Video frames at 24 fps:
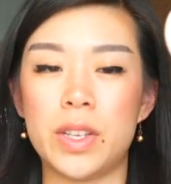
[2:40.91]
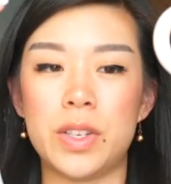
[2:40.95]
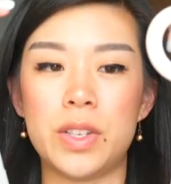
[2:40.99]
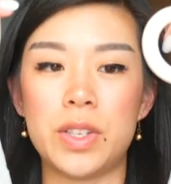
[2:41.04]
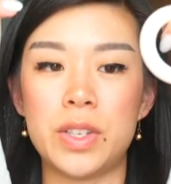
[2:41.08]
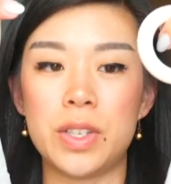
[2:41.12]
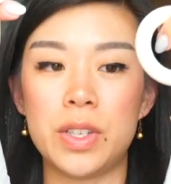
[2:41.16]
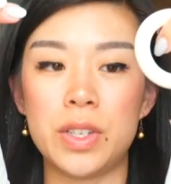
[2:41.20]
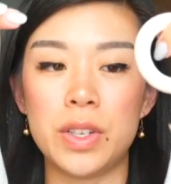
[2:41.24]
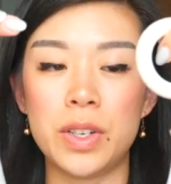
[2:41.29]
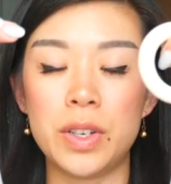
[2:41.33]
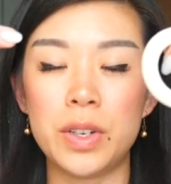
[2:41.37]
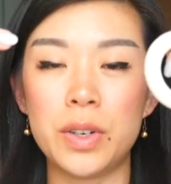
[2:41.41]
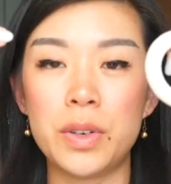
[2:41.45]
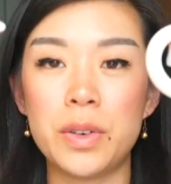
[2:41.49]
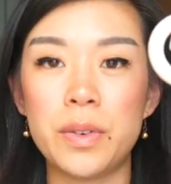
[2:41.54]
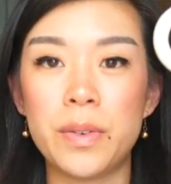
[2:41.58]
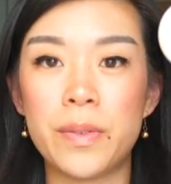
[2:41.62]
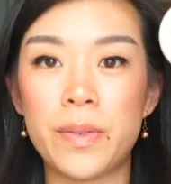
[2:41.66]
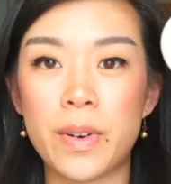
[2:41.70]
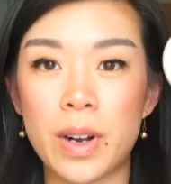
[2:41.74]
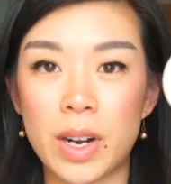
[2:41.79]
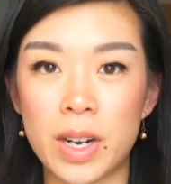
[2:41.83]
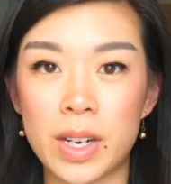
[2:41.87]
the two
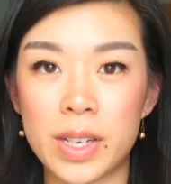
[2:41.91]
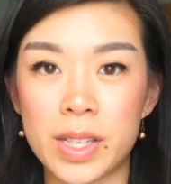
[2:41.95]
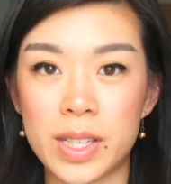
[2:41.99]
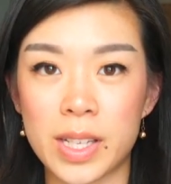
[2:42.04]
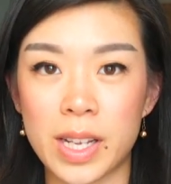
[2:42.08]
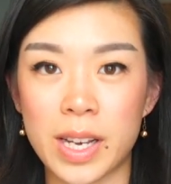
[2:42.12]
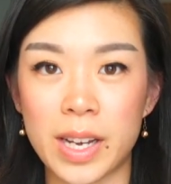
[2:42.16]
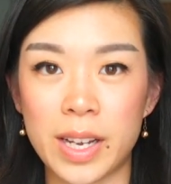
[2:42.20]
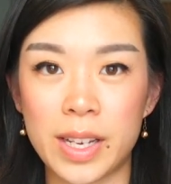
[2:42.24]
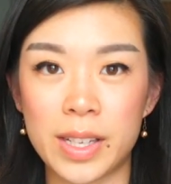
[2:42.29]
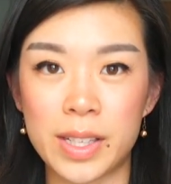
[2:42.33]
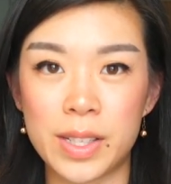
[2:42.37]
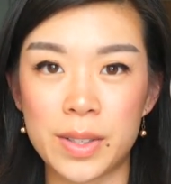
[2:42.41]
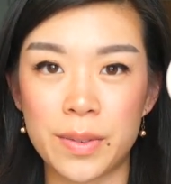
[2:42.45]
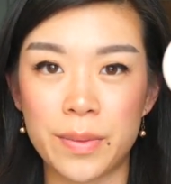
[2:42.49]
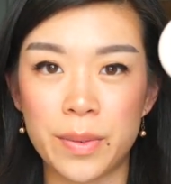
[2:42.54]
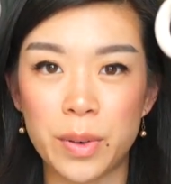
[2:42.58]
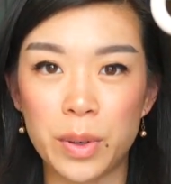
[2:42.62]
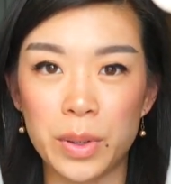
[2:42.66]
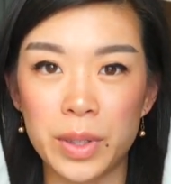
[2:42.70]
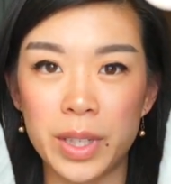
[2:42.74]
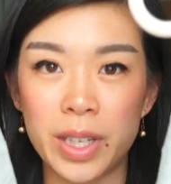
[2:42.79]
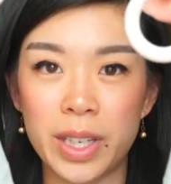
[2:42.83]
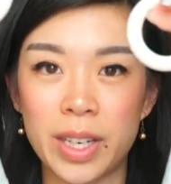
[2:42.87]
far sides
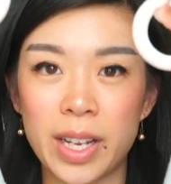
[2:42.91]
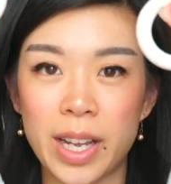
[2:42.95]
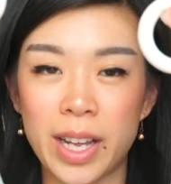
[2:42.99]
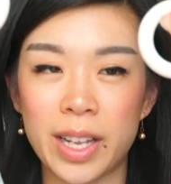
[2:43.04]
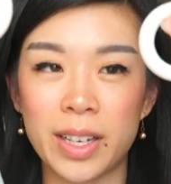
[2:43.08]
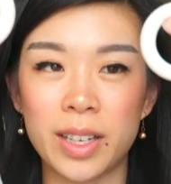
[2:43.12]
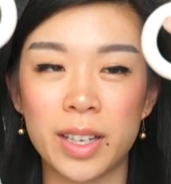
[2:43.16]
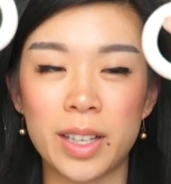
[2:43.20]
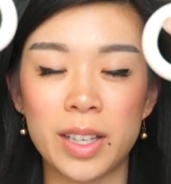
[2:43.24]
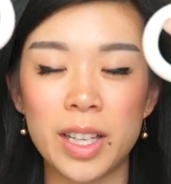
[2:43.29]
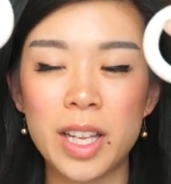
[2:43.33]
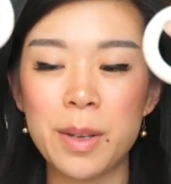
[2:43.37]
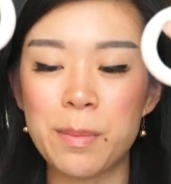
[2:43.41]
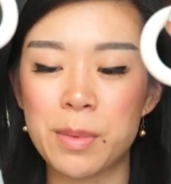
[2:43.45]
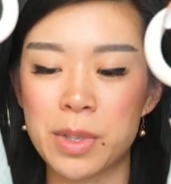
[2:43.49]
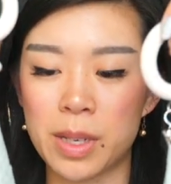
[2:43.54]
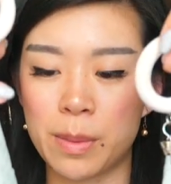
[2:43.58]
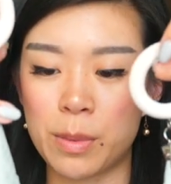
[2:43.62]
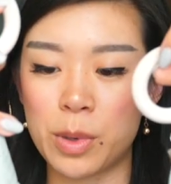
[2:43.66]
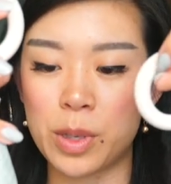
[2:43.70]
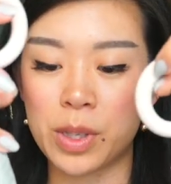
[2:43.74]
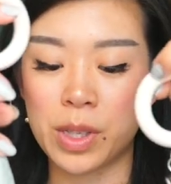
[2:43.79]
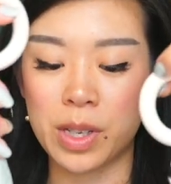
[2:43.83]
folded and clipped. I'm